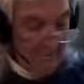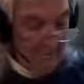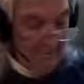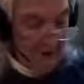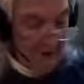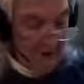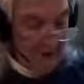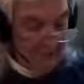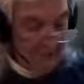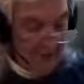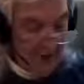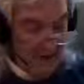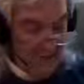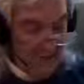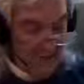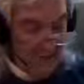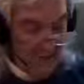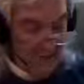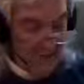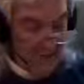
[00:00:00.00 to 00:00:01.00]
may
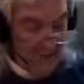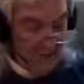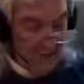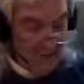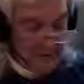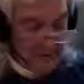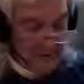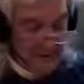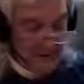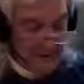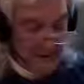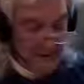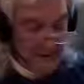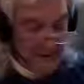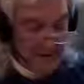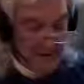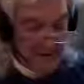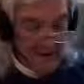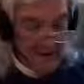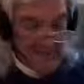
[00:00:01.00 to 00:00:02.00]
strive to focus on
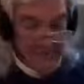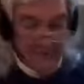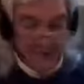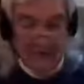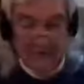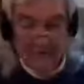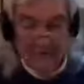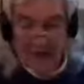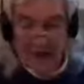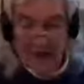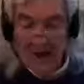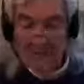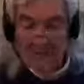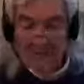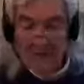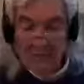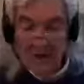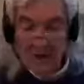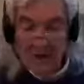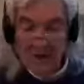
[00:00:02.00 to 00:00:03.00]
a life-giving
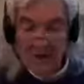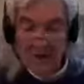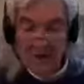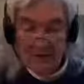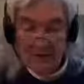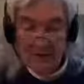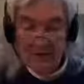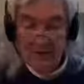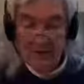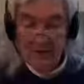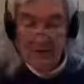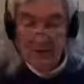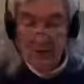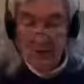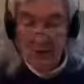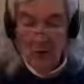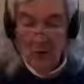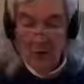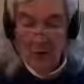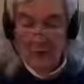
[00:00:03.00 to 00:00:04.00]
affirmation
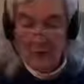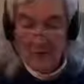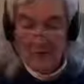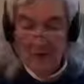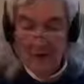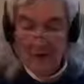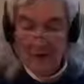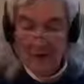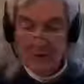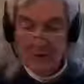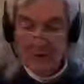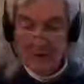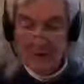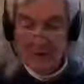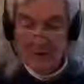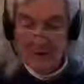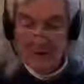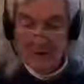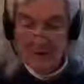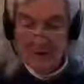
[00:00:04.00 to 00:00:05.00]
or perception.
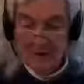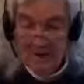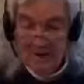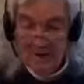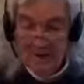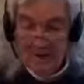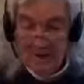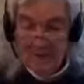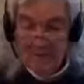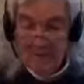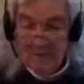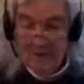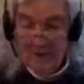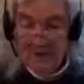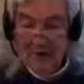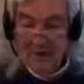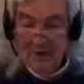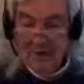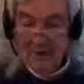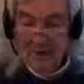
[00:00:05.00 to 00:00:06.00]
But
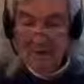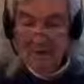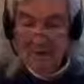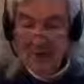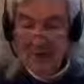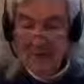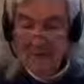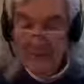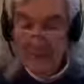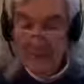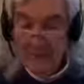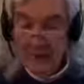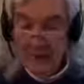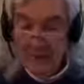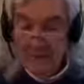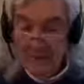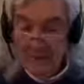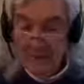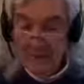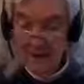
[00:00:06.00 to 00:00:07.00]
like a playful
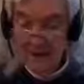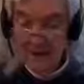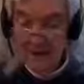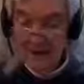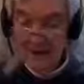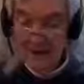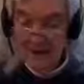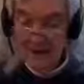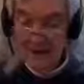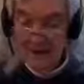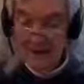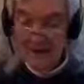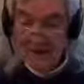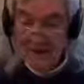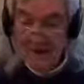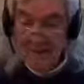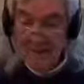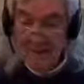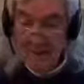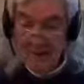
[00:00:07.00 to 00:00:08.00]
puppy
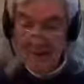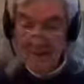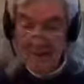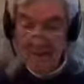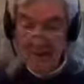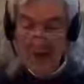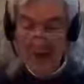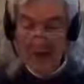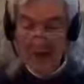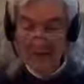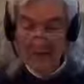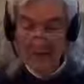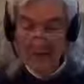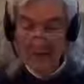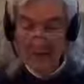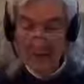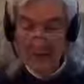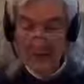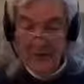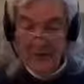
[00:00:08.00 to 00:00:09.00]
tossing a paper bag
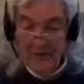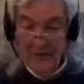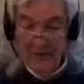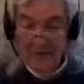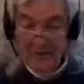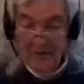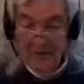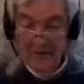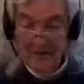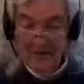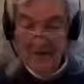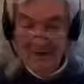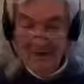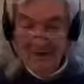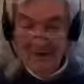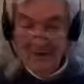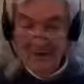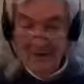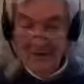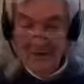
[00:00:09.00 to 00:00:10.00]
filled with air,
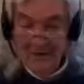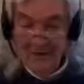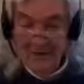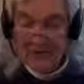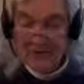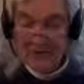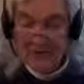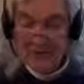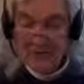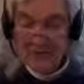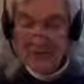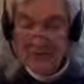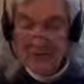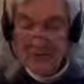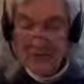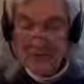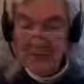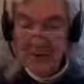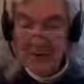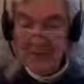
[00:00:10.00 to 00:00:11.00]
the thought is soon
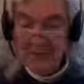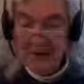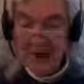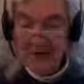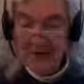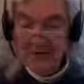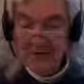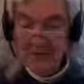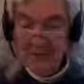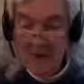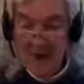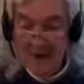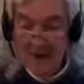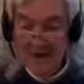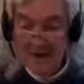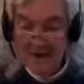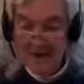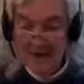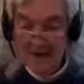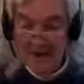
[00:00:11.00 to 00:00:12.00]
swept out of
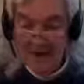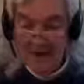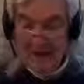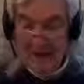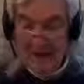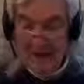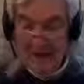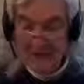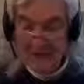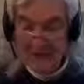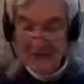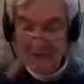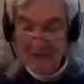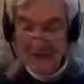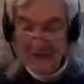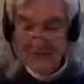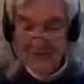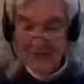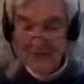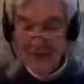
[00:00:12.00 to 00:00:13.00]
mind, and the
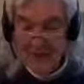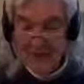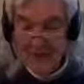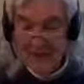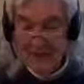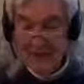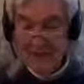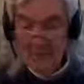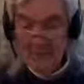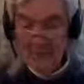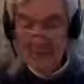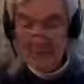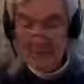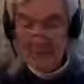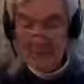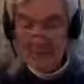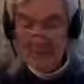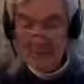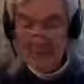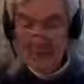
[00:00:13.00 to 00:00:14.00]
stressful thinking
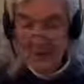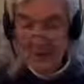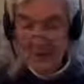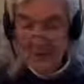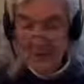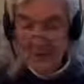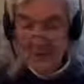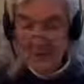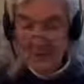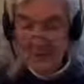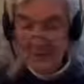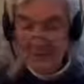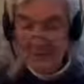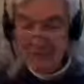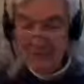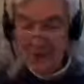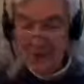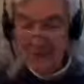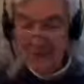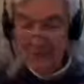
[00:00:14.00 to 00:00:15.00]
person was
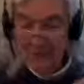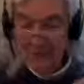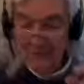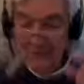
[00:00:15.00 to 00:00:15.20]
trying to